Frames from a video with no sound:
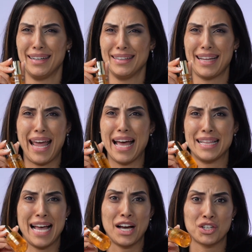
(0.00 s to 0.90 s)
Like
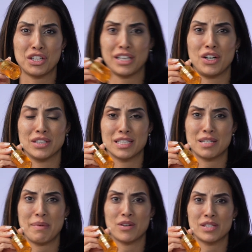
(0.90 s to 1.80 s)
it's actually called a
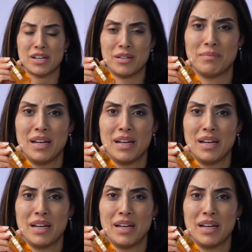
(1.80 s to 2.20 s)
tomato serum.